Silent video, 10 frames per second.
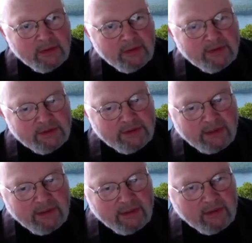and just
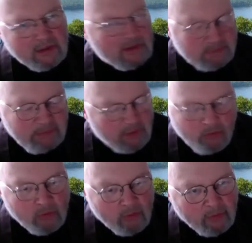set that down. It doesn't mean
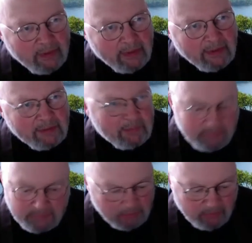throw it away. It
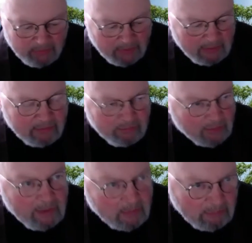might be a perfectly
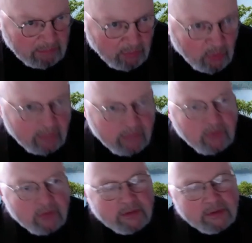fine point of
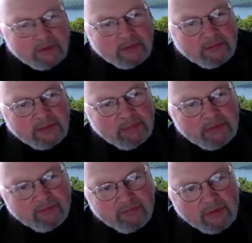view, maybe
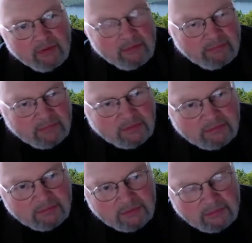a fairly,
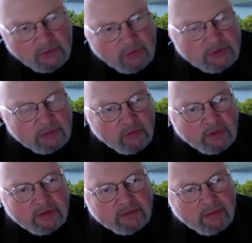wholesome
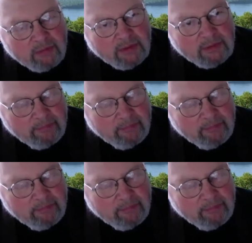one or something.